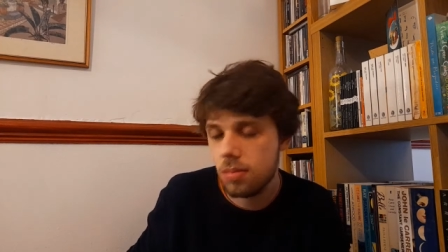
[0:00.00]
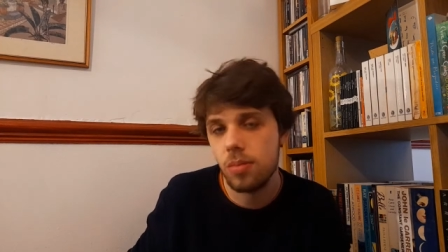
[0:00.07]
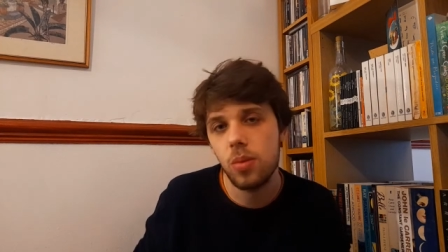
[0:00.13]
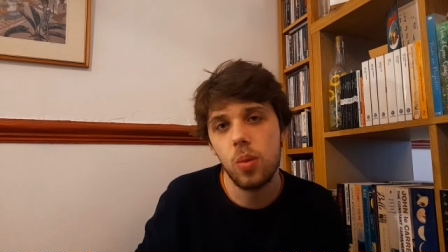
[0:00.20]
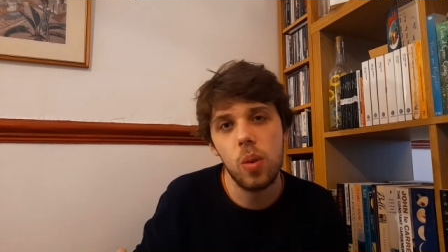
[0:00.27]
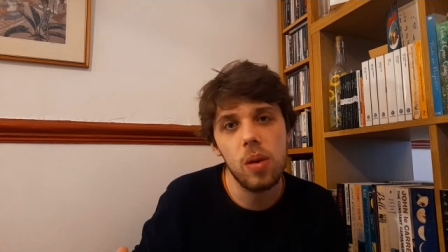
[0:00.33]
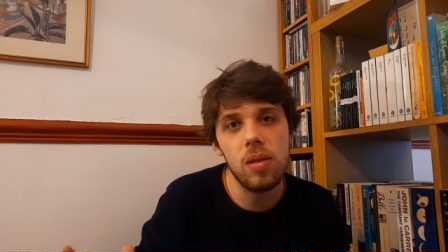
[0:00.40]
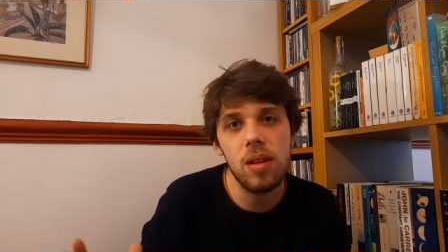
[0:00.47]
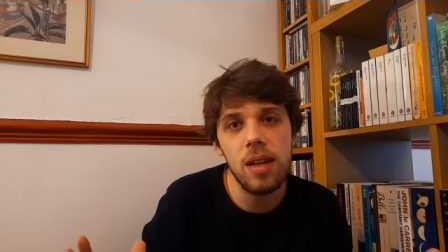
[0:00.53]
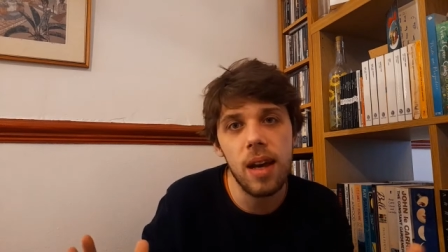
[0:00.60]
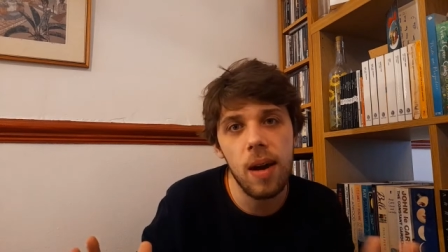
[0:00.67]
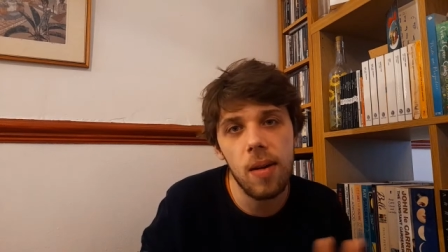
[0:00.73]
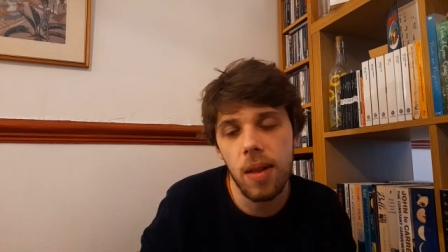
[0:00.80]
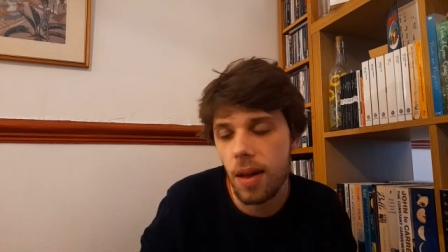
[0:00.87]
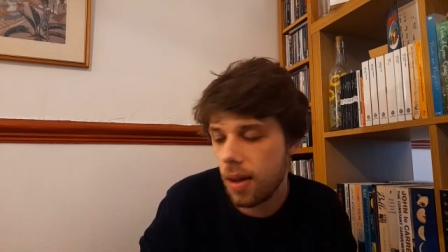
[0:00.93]
we'll see
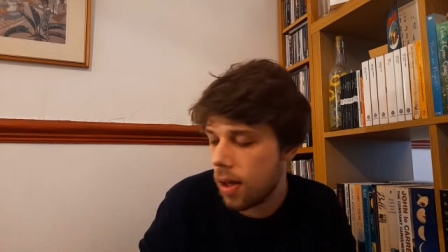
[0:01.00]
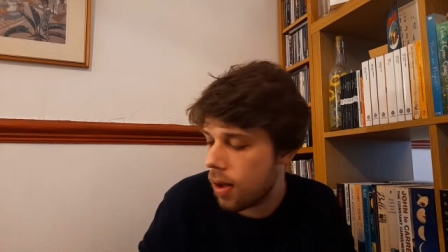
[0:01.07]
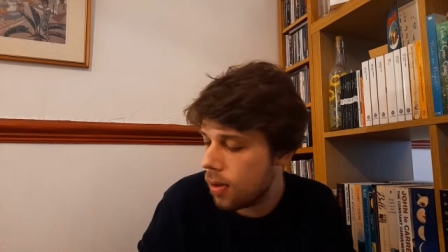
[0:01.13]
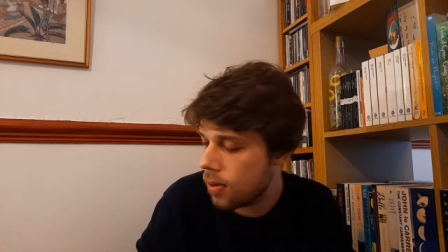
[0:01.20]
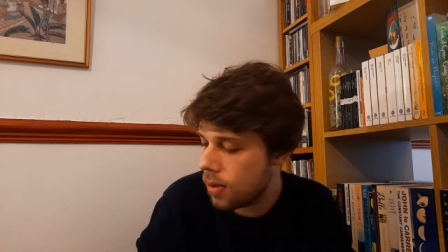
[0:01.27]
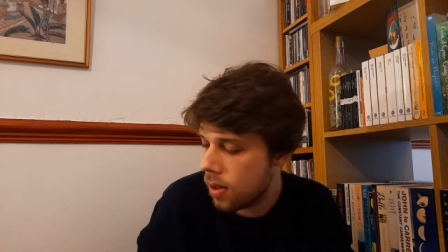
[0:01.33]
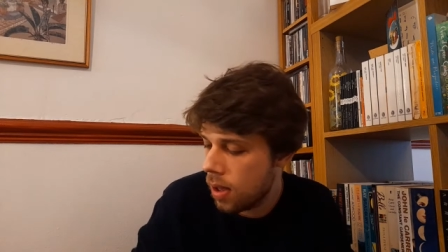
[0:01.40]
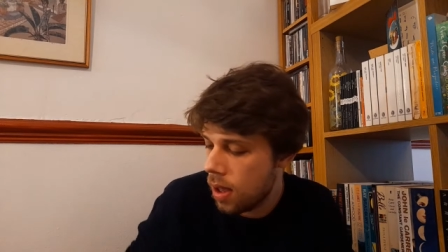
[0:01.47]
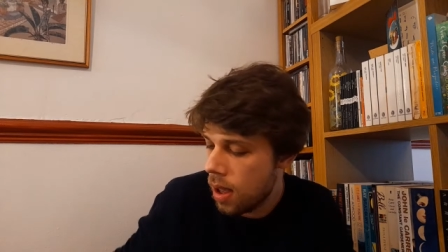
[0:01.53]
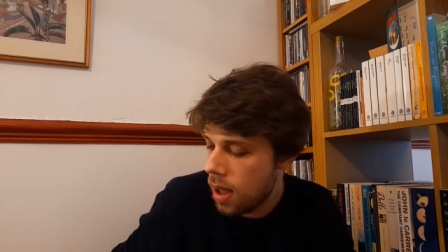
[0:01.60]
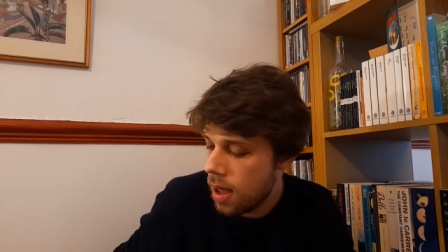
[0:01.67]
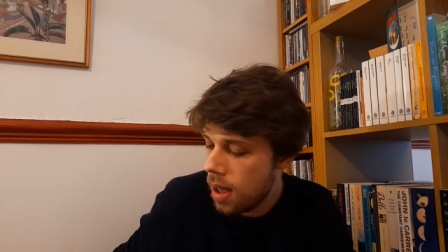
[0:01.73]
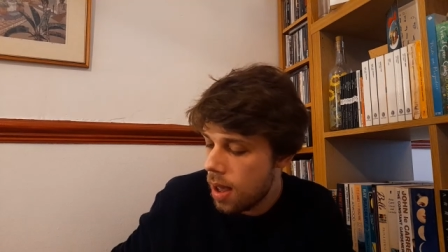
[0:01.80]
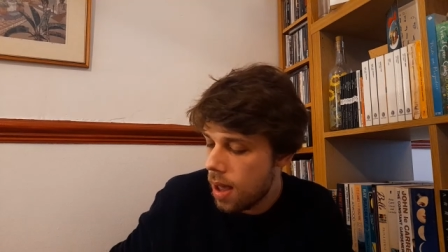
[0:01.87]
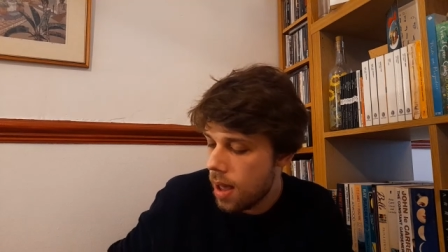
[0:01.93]
how that goes.
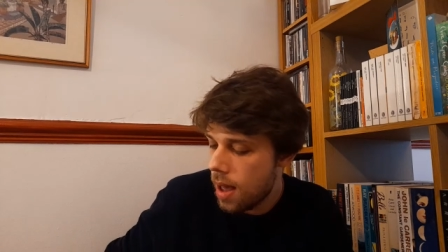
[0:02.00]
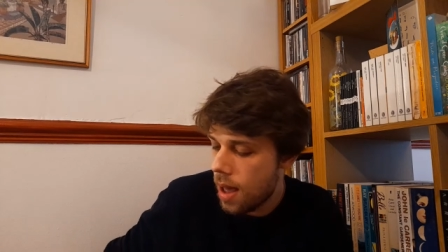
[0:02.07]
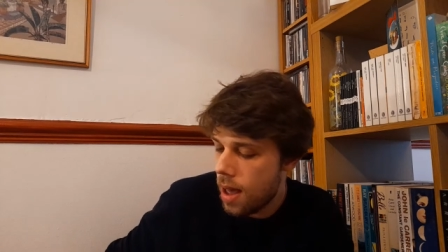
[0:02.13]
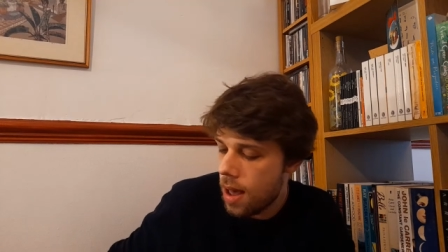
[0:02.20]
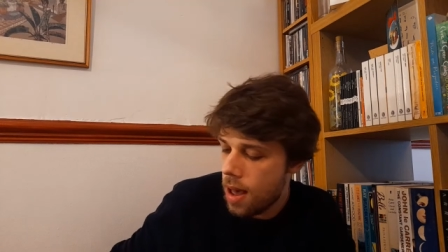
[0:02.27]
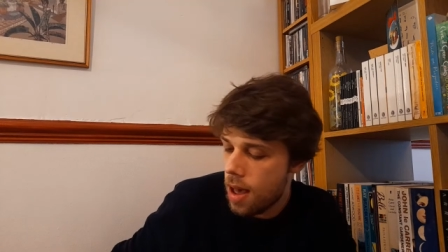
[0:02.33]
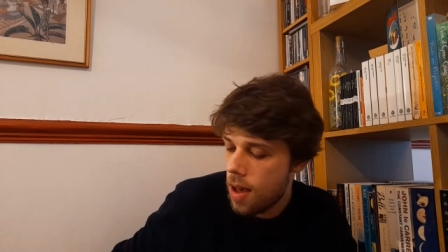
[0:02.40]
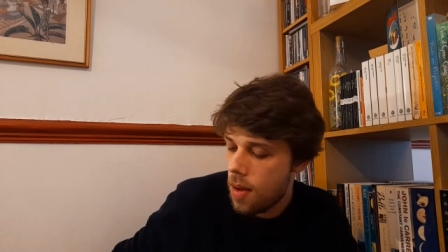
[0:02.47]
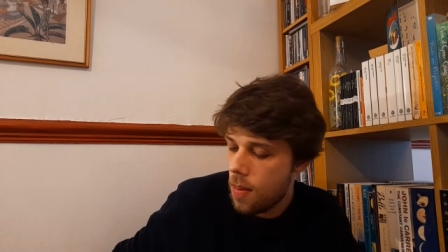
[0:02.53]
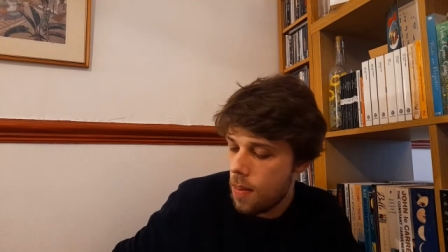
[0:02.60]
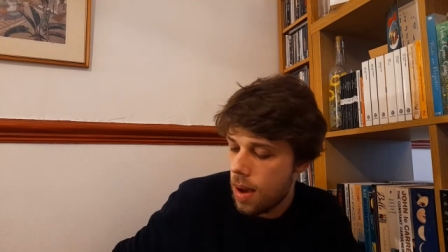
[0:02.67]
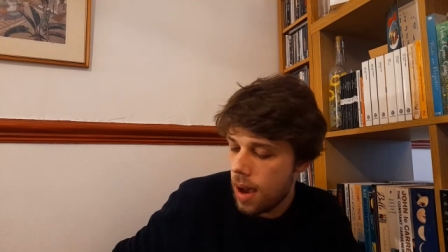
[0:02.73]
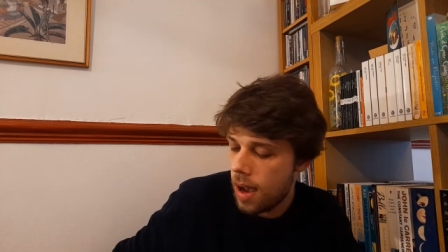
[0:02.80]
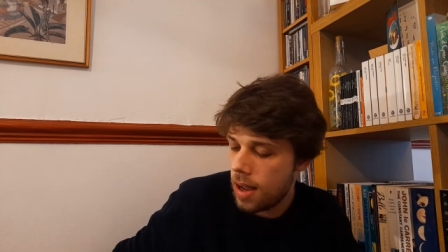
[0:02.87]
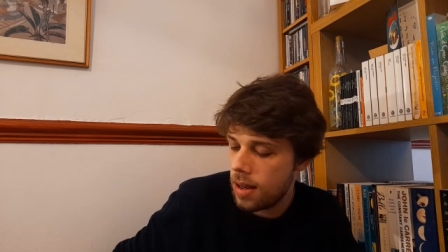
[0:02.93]

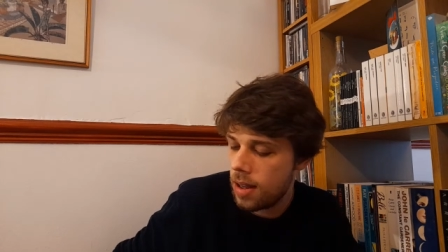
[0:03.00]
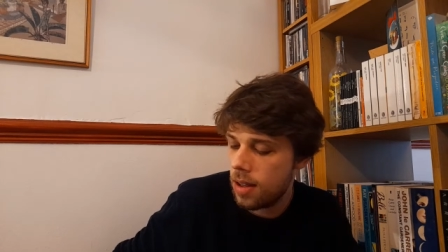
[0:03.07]
And